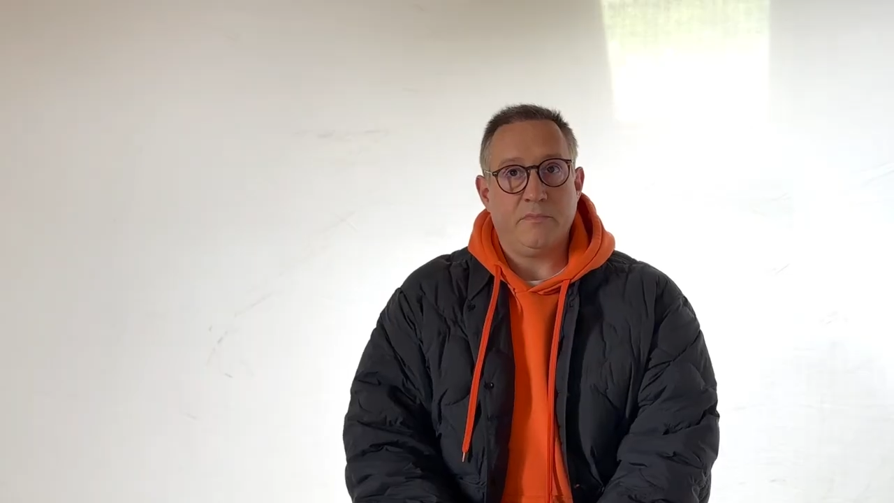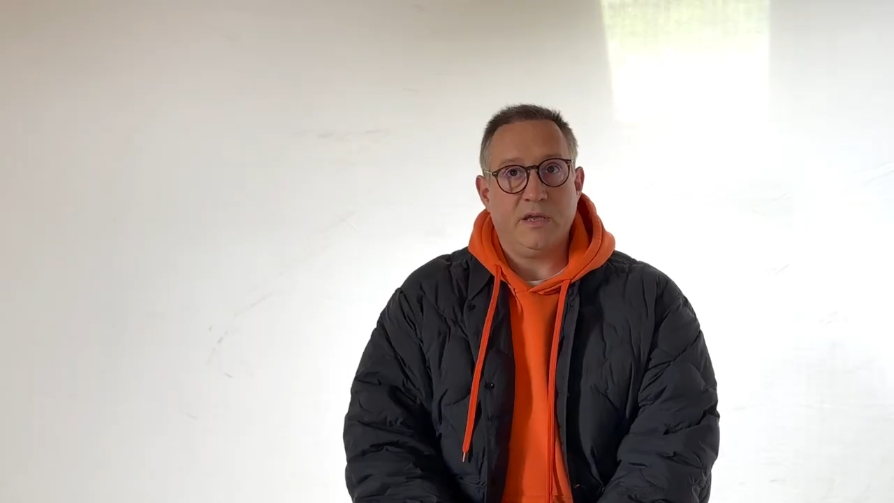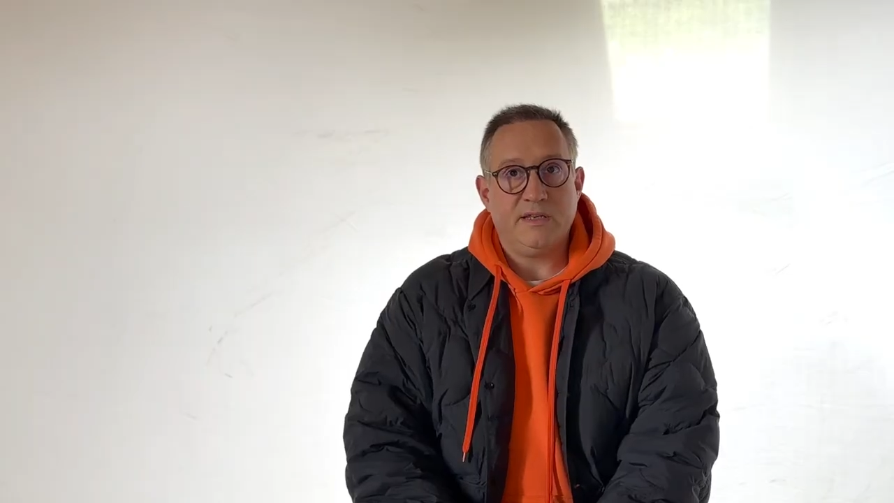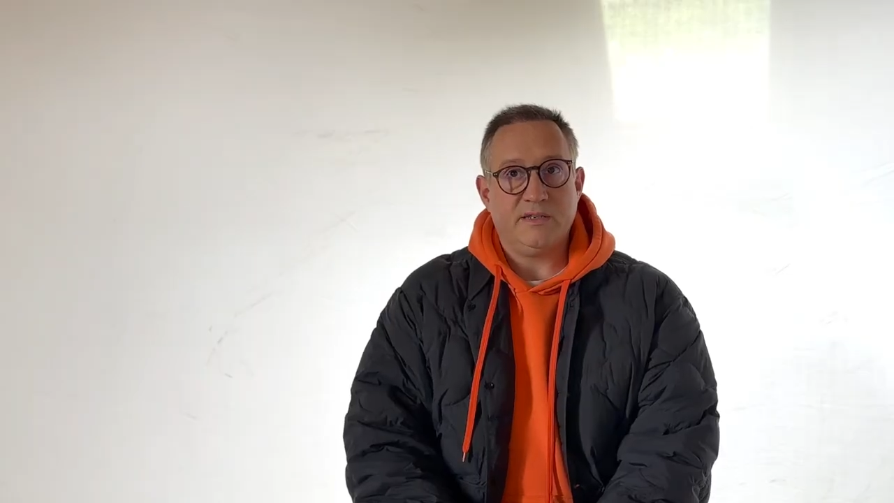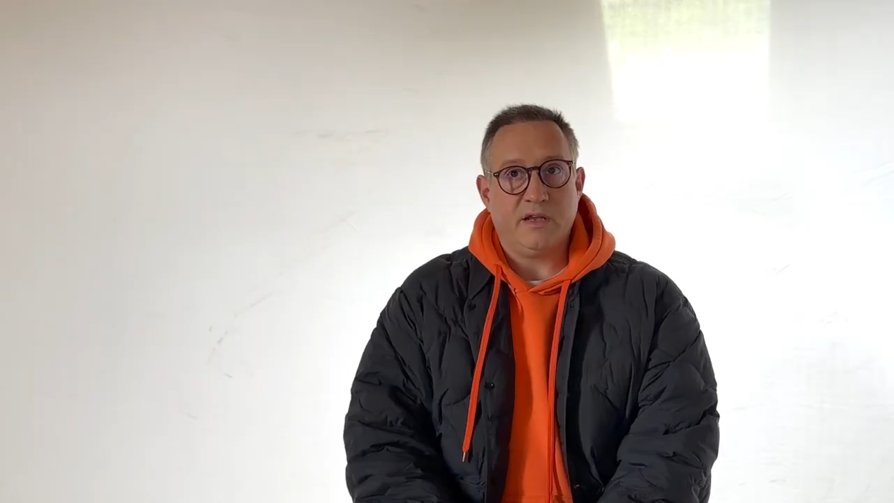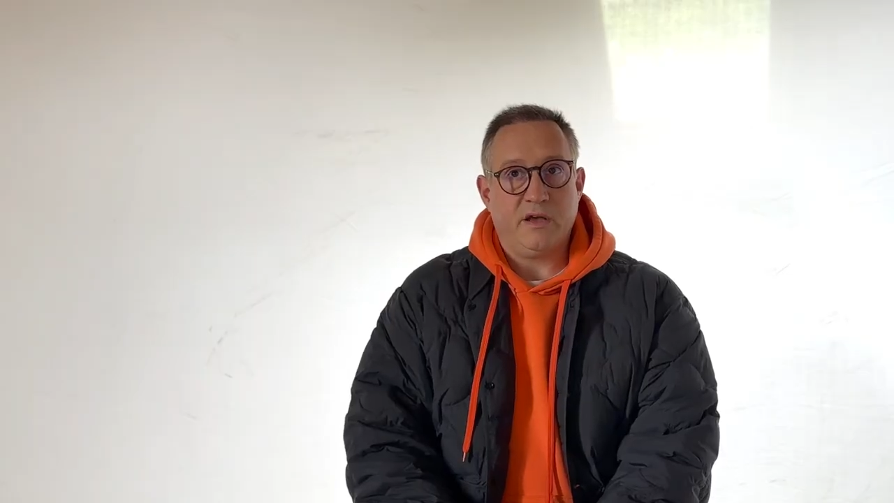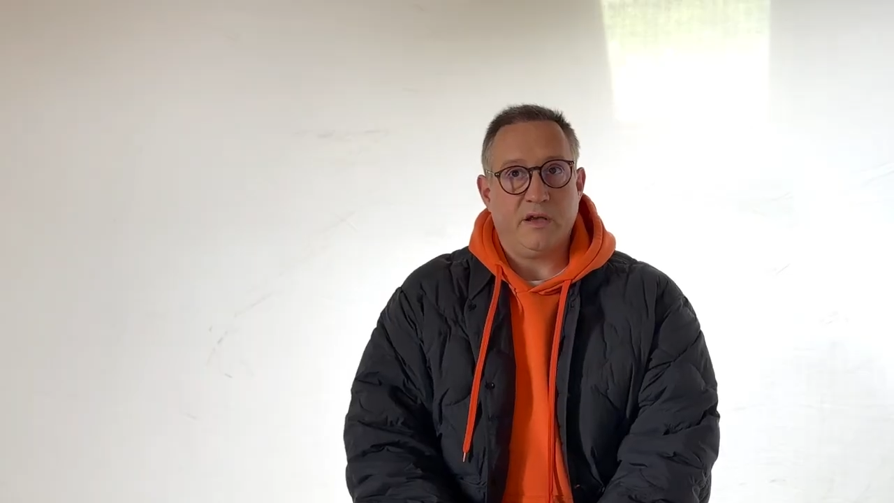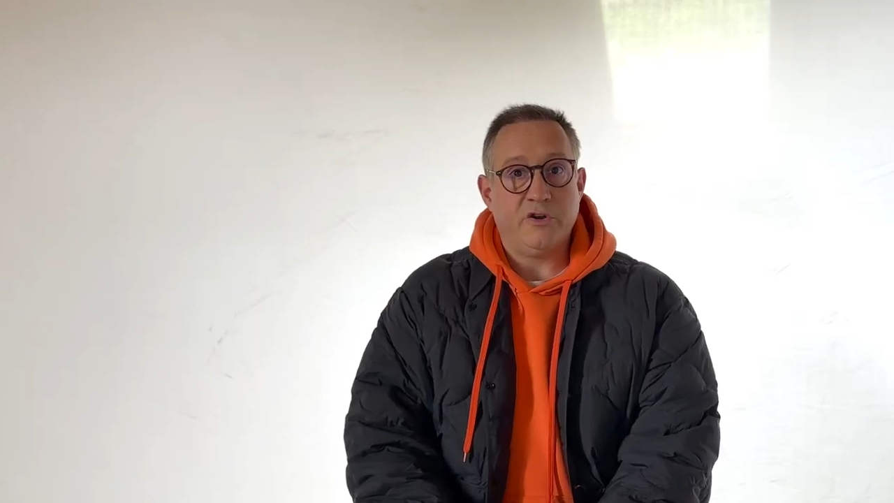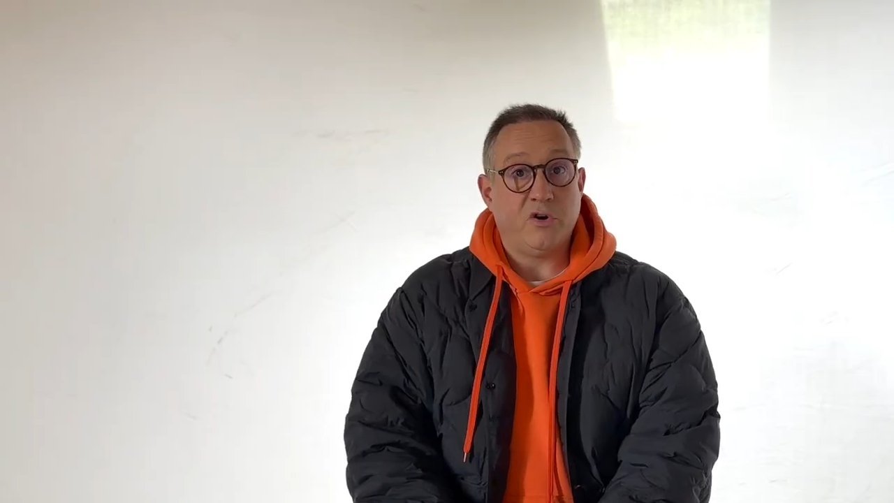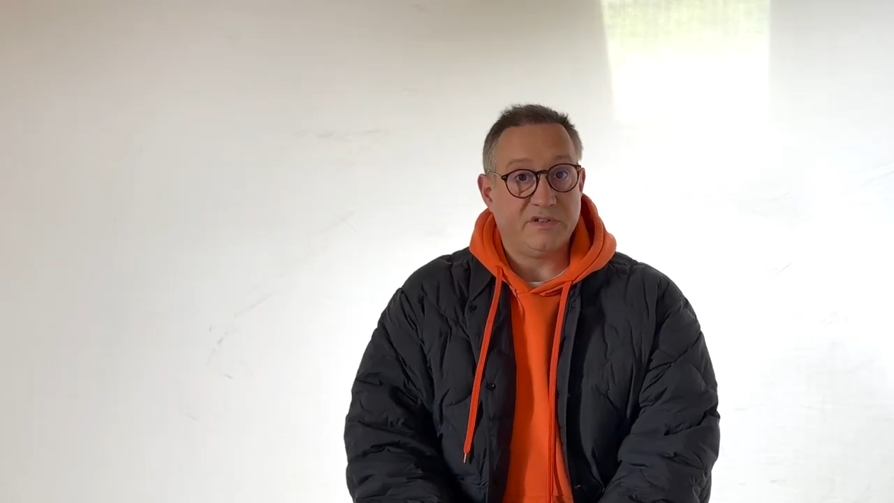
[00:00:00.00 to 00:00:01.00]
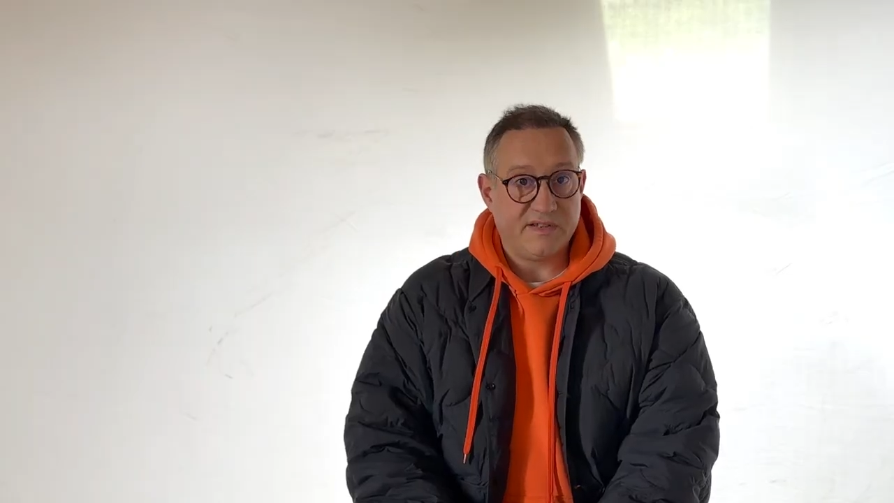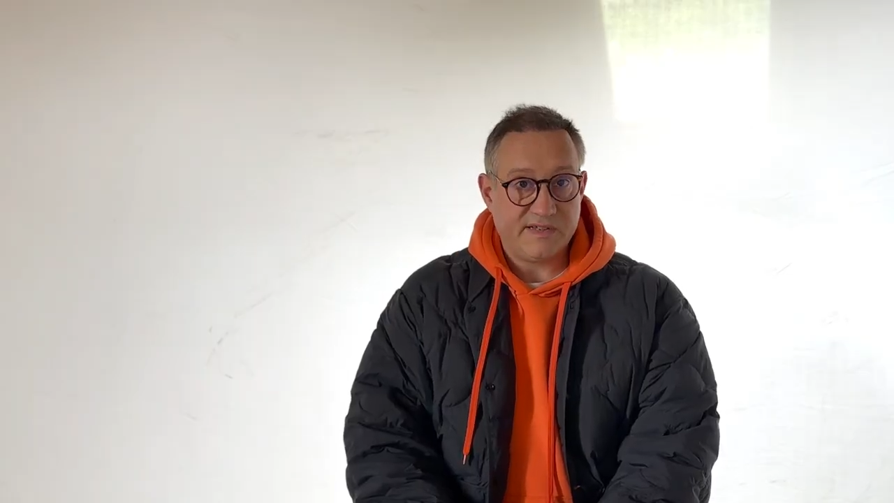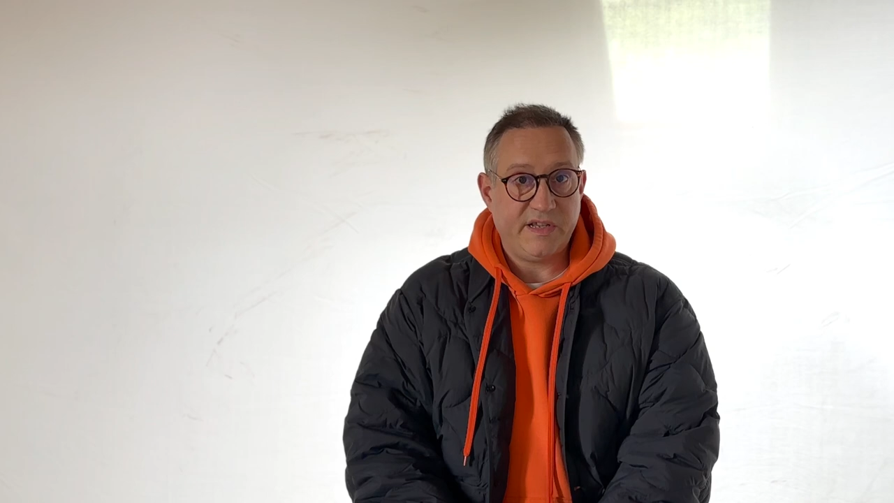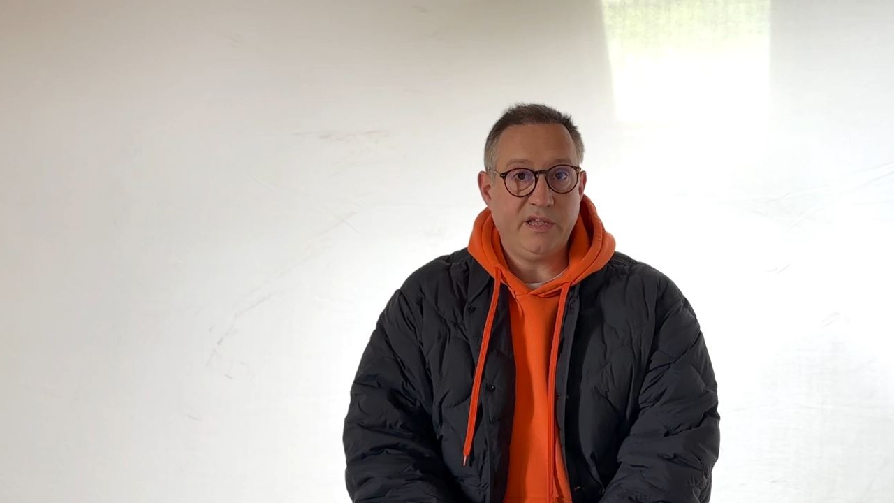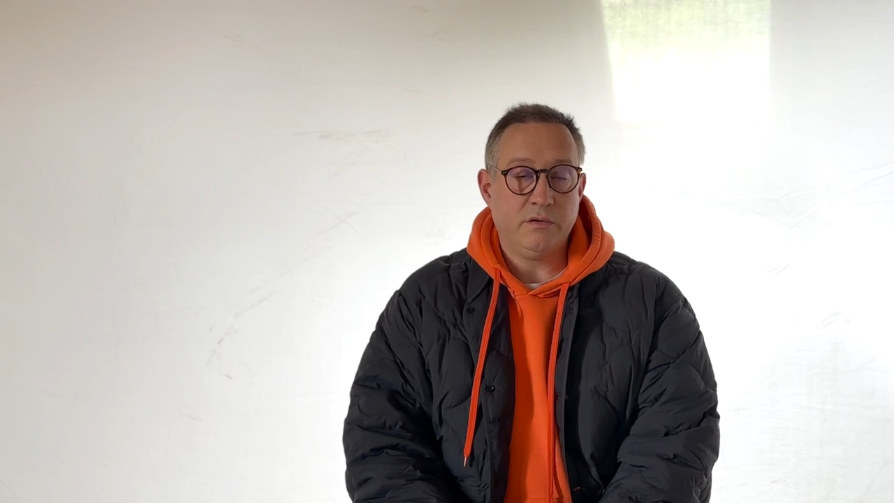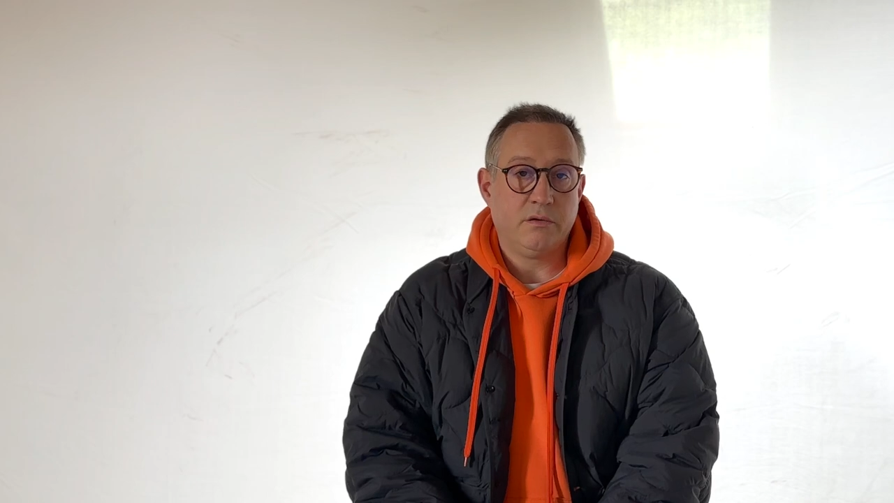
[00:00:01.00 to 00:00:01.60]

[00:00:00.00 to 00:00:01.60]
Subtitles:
It is an odyssey.